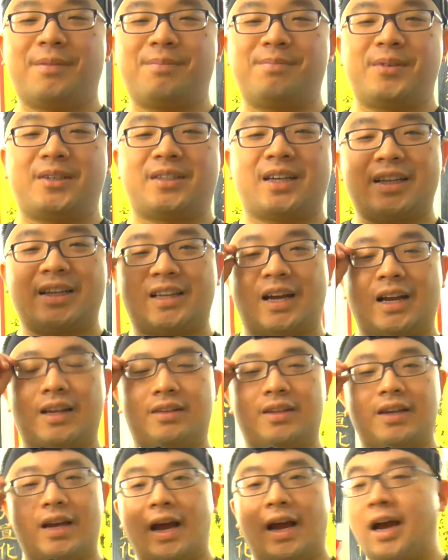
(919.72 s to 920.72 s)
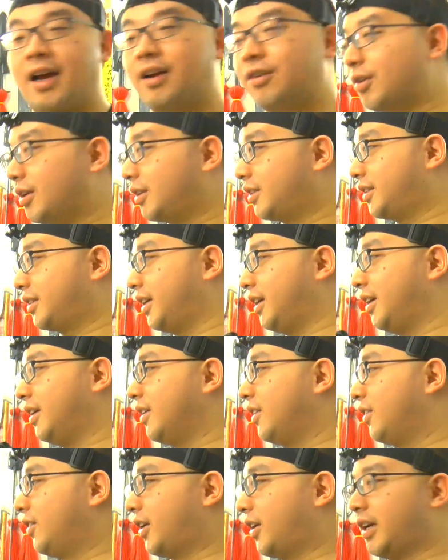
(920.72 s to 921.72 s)
Besides that, the accuracy,
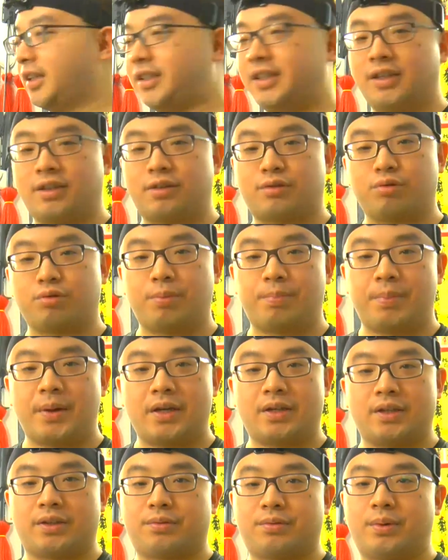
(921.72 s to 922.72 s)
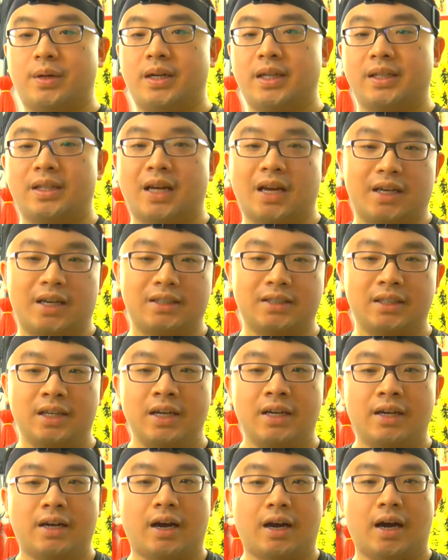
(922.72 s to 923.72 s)
you can see the groupings is really nice.
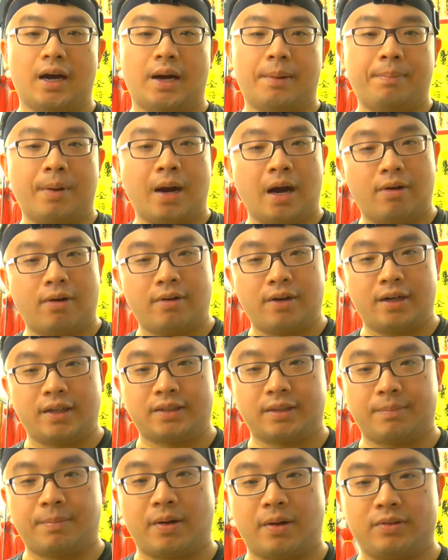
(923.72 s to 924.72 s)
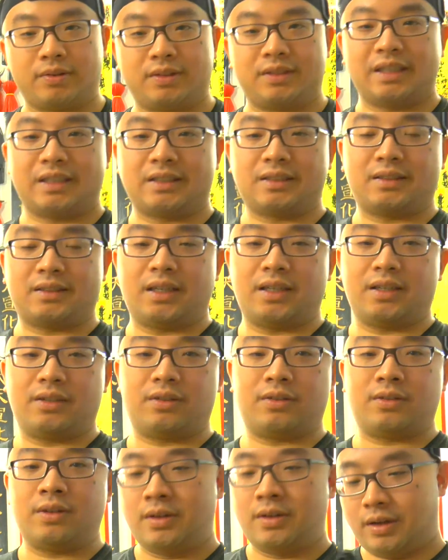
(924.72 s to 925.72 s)
Power is about 16
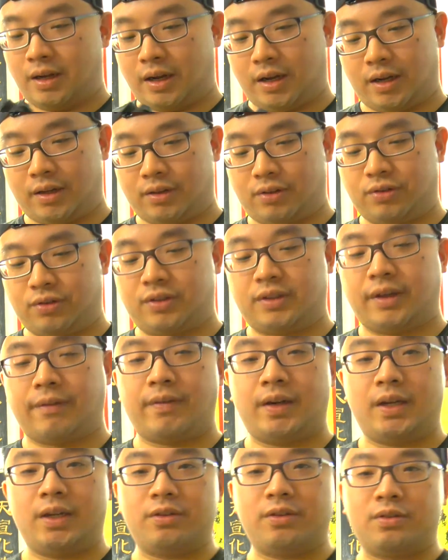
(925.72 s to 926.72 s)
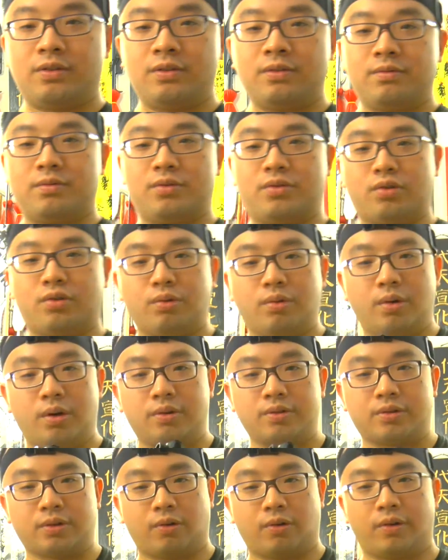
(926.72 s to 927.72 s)
to 17
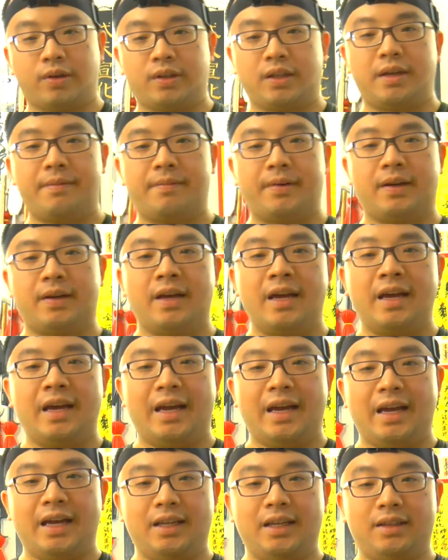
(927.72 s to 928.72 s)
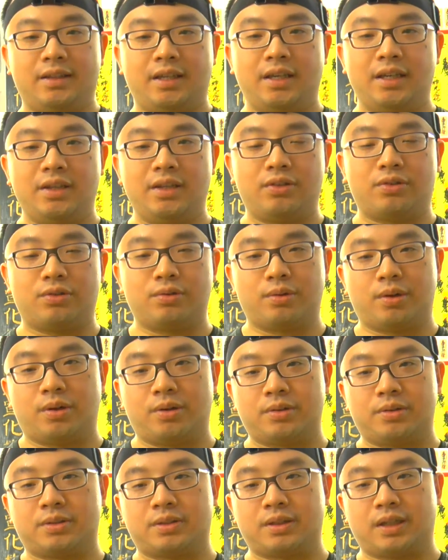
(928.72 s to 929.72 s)
joules or even 18
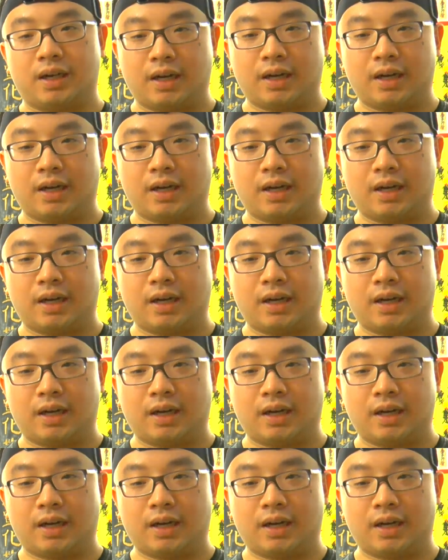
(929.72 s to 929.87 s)
joules,